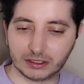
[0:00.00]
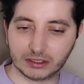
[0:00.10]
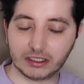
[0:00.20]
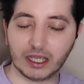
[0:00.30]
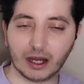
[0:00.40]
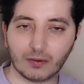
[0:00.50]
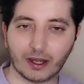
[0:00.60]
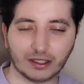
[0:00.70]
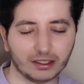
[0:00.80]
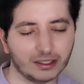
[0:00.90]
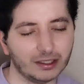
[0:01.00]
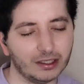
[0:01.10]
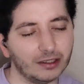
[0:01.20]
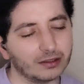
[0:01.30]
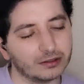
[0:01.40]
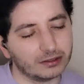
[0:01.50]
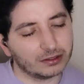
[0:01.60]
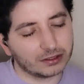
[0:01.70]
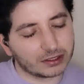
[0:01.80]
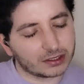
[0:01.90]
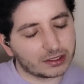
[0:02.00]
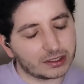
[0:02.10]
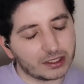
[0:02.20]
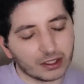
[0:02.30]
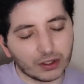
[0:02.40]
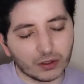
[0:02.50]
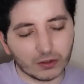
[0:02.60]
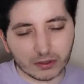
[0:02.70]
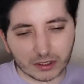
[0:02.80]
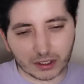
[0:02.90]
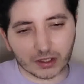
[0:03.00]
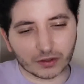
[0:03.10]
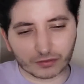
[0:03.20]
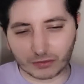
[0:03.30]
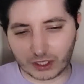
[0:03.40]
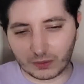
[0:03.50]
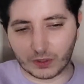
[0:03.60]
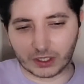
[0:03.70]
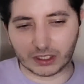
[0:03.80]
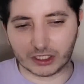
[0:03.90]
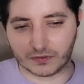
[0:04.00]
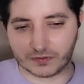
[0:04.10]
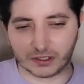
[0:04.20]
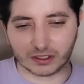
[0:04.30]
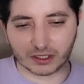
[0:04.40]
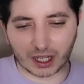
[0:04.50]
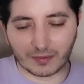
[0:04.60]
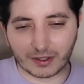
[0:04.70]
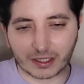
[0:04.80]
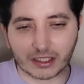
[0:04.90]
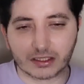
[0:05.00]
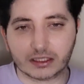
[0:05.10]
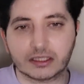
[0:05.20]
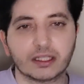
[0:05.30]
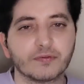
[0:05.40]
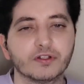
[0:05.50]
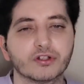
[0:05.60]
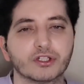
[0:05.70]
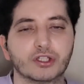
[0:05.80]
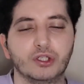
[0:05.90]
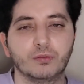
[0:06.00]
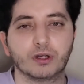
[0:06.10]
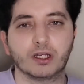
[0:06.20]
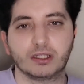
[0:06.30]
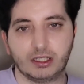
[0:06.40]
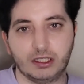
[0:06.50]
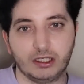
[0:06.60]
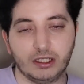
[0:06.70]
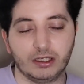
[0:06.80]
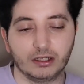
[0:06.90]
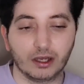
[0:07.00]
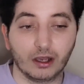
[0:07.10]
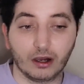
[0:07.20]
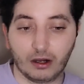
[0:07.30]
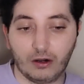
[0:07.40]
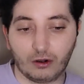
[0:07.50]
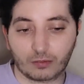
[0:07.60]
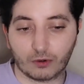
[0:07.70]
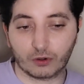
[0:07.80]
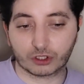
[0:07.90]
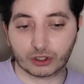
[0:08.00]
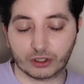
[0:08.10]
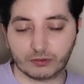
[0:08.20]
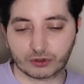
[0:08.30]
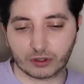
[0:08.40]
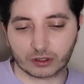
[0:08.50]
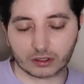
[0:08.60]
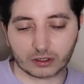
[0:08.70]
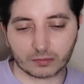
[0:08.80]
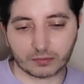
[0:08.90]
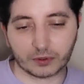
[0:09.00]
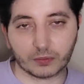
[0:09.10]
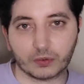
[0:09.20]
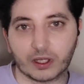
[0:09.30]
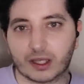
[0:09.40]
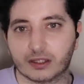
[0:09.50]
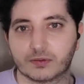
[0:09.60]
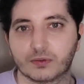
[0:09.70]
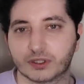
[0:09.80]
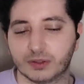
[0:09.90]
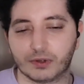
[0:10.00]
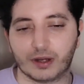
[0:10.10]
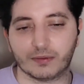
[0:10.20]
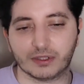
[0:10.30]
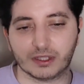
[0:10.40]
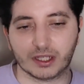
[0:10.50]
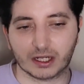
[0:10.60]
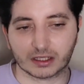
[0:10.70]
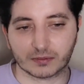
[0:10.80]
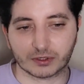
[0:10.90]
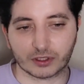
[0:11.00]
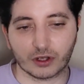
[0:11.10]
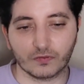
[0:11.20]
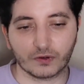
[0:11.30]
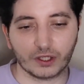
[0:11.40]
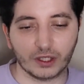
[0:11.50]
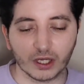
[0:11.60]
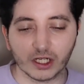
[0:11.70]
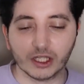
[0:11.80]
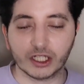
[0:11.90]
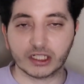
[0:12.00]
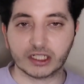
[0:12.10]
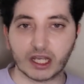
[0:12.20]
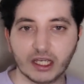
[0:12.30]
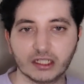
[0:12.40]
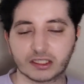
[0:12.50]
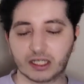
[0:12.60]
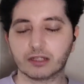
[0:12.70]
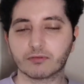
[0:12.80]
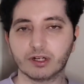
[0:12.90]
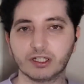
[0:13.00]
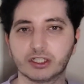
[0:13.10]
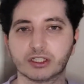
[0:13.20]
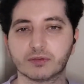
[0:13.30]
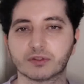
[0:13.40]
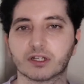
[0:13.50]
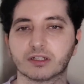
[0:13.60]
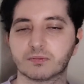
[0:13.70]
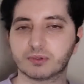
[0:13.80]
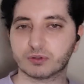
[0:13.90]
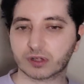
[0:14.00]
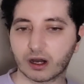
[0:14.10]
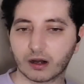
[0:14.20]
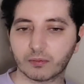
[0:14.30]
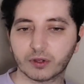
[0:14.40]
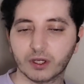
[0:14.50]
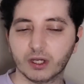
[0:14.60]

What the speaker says: Diao and Yi still really weirdly shifted. I mean, they definitely tried to humanize Yi a lot more, showing him drunk. But I guess we'll see what happens in the next episode. Hopefully the dates and the relationships start to build up